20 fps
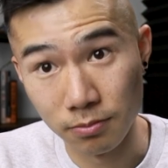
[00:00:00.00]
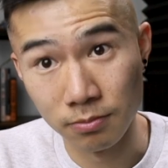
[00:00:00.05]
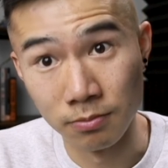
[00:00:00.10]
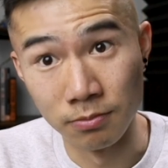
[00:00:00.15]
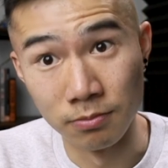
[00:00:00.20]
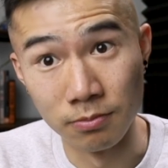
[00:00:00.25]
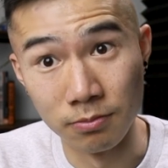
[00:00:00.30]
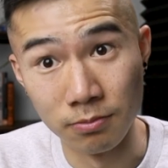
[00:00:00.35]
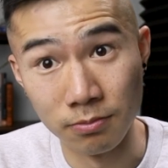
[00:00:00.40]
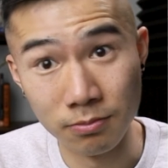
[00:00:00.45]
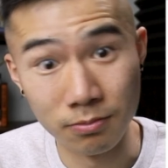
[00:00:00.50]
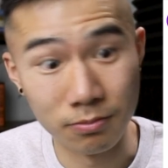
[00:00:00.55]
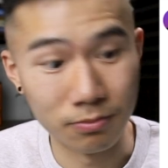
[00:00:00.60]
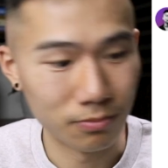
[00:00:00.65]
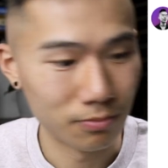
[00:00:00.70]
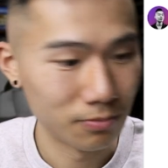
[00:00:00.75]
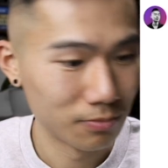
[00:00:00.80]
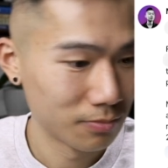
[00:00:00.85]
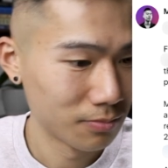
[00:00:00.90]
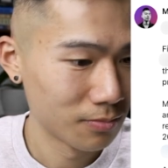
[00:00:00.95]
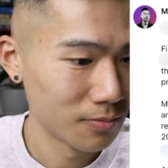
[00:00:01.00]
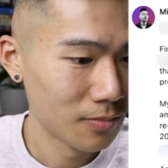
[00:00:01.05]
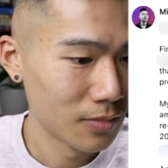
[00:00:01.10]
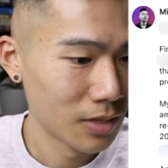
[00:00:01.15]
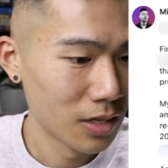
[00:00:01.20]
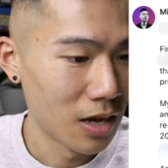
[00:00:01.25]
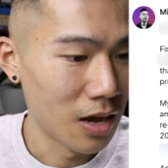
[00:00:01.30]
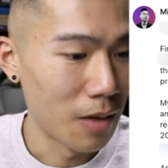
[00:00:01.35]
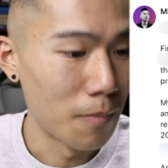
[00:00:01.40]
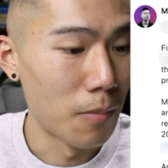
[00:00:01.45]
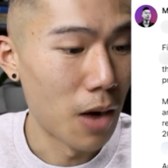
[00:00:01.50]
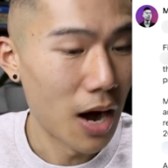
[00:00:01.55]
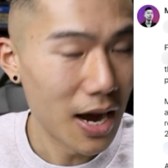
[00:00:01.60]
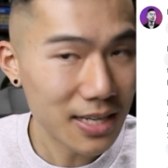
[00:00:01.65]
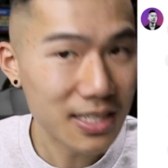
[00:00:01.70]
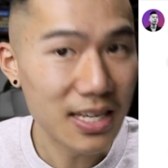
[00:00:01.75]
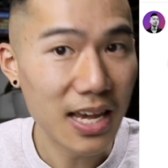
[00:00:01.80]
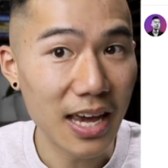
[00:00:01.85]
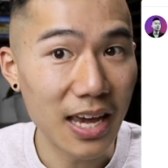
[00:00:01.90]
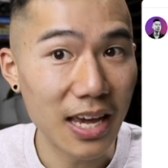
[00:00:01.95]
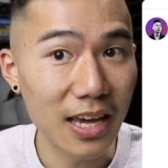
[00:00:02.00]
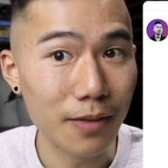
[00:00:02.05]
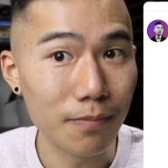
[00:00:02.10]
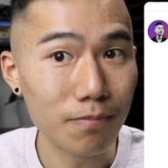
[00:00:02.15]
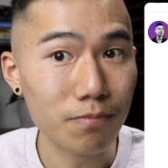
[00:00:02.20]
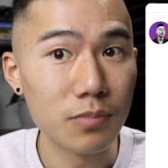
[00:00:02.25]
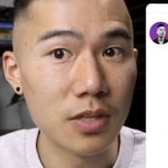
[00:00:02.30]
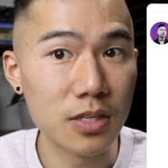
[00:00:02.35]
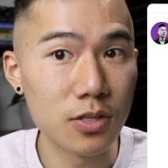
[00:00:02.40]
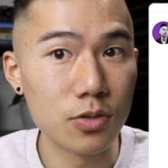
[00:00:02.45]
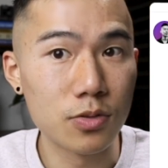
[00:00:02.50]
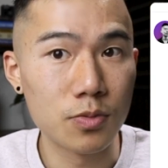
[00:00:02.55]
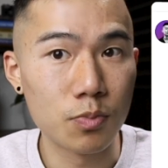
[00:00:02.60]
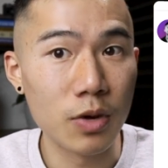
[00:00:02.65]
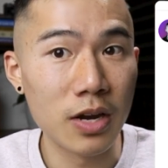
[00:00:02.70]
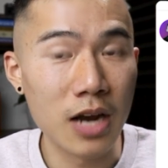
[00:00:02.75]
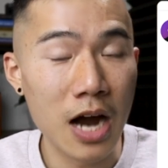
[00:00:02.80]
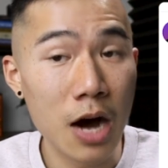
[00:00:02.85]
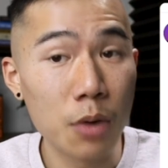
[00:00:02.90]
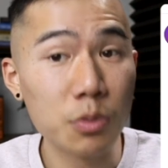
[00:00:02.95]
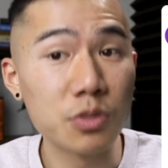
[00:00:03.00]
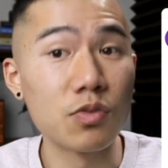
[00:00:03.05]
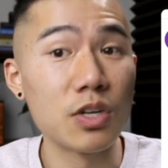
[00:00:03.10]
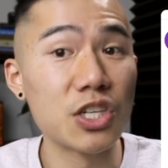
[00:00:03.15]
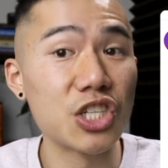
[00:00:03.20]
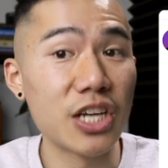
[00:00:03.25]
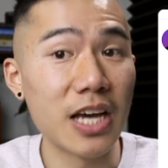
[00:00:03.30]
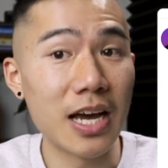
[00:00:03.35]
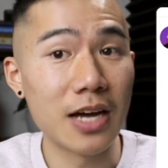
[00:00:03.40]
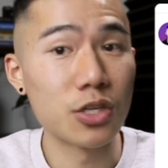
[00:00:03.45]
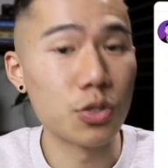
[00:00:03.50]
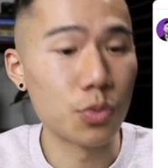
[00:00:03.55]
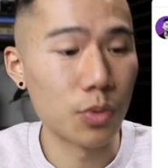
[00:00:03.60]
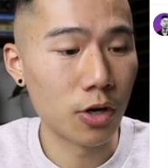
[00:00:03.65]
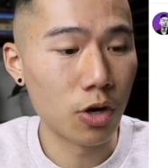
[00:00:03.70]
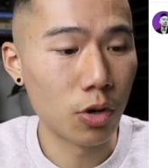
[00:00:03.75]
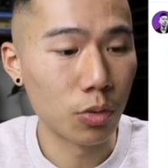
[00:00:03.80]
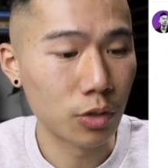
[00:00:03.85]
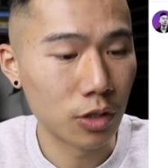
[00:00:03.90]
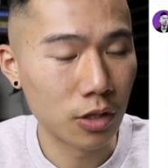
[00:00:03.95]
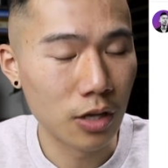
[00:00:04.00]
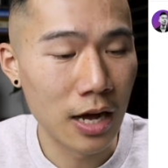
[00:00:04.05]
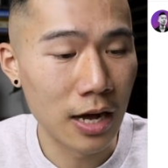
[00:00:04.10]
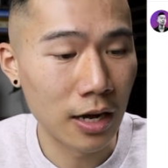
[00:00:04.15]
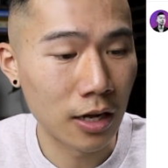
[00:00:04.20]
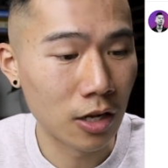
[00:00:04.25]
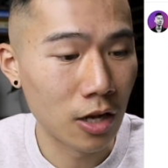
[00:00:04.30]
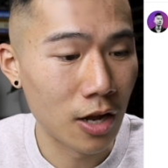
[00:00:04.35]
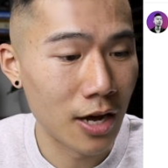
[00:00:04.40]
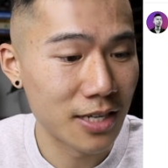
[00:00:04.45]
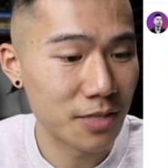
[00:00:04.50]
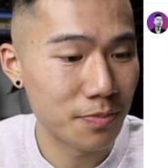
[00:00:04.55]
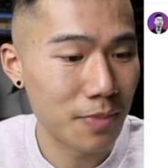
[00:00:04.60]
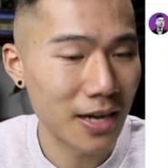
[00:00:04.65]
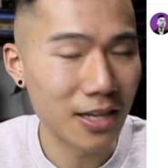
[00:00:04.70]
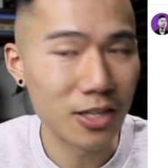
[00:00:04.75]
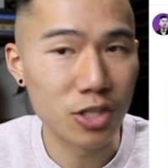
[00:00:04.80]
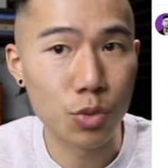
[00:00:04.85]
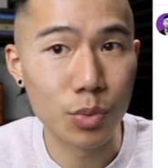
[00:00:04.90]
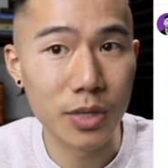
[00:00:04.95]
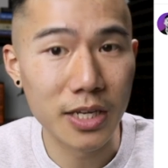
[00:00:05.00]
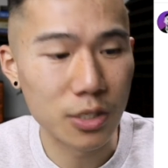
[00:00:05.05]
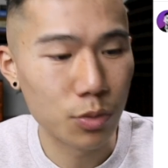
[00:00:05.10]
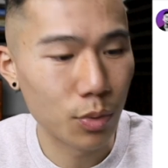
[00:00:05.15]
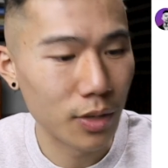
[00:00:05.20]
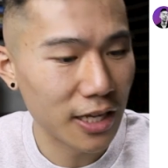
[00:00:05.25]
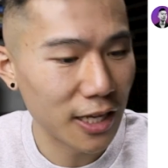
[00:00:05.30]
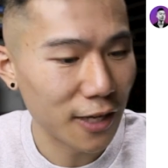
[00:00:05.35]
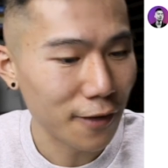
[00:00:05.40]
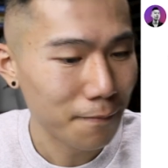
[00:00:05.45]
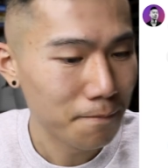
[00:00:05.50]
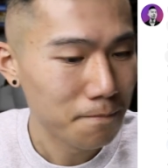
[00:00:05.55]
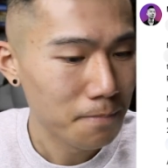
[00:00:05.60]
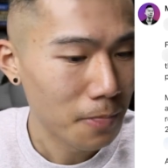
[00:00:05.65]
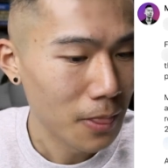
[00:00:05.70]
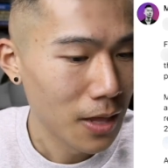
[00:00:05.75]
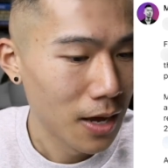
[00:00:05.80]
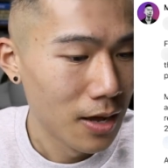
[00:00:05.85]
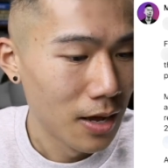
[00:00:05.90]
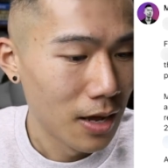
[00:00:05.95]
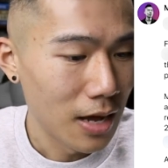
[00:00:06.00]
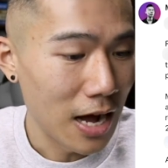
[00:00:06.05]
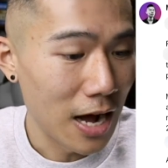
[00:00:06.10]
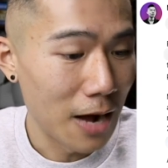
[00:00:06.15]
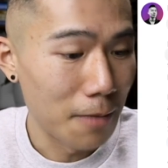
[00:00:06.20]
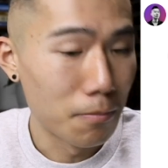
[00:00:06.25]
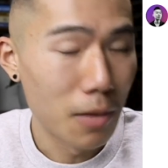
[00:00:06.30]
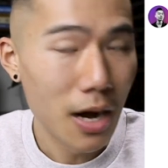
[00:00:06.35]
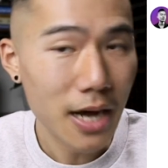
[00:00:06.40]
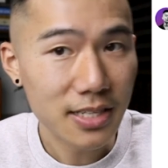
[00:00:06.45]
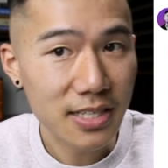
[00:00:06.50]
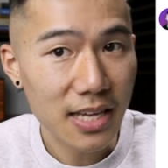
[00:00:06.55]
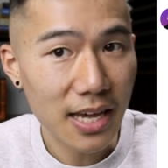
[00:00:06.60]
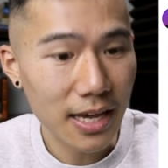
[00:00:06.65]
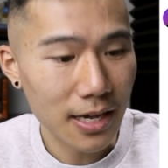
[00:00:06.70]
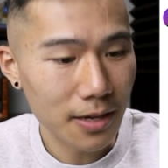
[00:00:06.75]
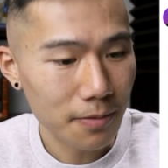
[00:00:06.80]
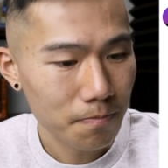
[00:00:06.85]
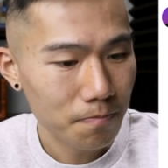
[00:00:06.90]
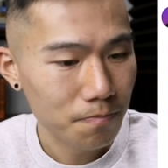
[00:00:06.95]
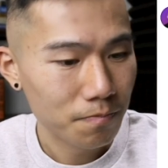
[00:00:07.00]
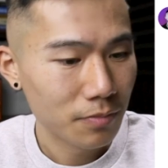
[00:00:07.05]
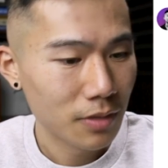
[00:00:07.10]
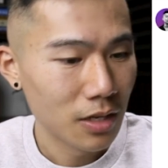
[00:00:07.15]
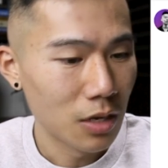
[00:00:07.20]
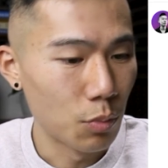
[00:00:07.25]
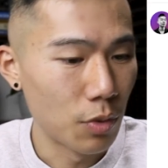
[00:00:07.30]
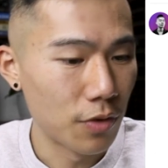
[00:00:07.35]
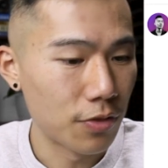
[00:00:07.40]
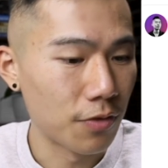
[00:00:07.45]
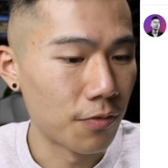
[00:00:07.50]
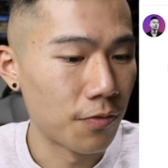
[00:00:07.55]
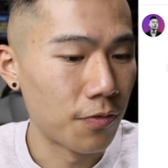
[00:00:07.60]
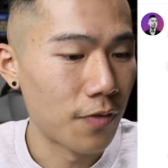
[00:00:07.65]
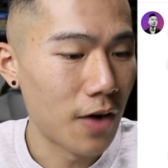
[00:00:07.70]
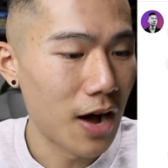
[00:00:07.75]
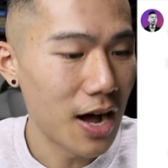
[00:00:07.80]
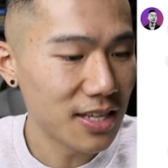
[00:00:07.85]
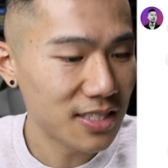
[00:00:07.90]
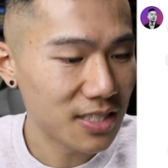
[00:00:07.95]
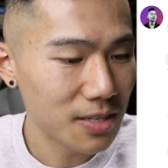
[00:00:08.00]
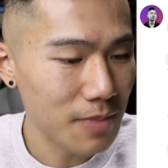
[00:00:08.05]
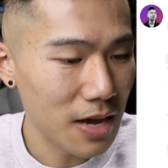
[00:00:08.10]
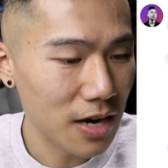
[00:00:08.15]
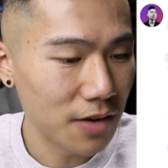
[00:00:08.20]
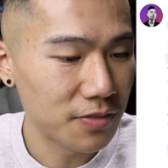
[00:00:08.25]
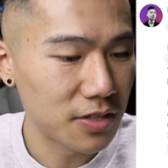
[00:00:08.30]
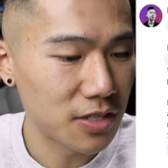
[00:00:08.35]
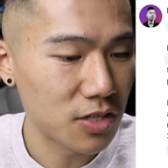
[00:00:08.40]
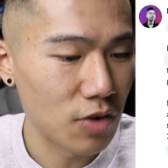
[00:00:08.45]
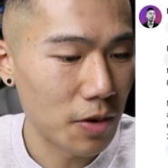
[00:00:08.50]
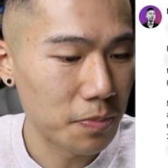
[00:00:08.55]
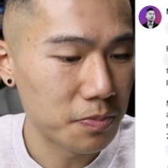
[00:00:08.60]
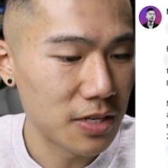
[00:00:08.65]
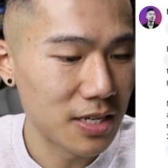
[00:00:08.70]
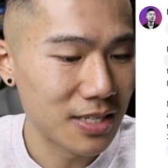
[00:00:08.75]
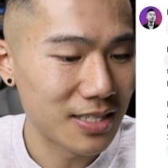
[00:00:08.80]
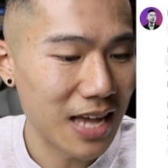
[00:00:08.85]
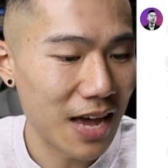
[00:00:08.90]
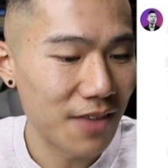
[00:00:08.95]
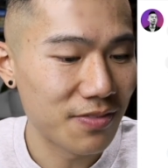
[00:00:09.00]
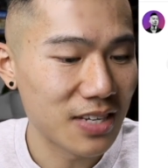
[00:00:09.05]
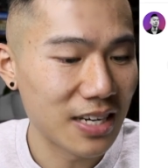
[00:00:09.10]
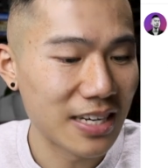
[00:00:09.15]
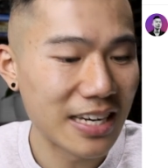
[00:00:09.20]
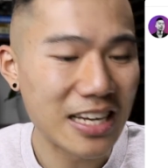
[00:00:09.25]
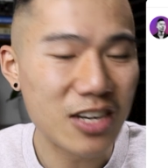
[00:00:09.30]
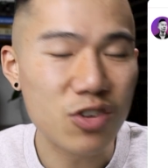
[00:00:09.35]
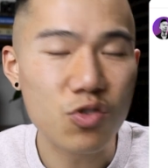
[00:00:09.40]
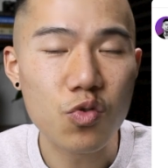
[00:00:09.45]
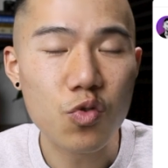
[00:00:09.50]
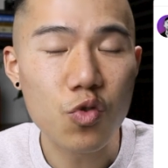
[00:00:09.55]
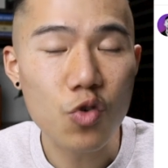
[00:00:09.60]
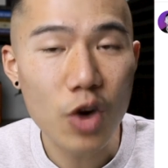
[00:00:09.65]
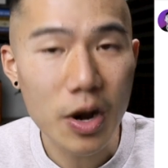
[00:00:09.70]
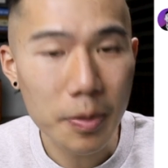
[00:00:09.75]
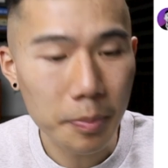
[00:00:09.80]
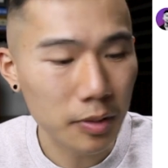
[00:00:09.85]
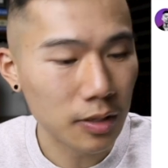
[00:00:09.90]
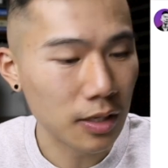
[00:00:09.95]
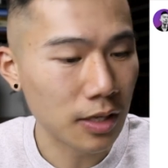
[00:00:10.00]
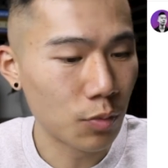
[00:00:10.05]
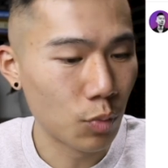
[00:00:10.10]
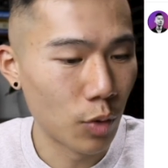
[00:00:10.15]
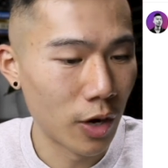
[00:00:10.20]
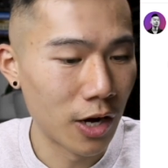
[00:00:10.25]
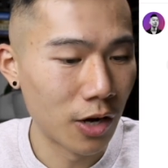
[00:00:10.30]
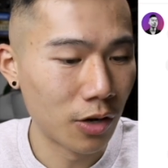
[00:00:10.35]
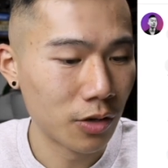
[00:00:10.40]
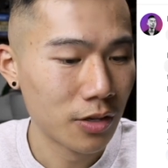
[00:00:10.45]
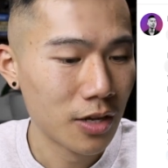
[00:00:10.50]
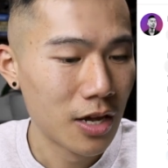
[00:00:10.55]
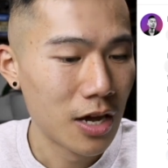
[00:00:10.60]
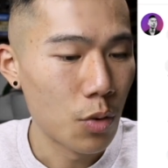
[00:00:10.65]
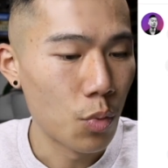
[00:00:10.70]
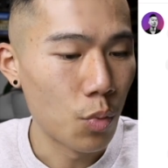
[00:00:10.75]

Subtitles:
Mm-hmm. My team, this was when I was reaching out to a client back in 2020. My team, with vast amount of disruptors that have done incredibly well,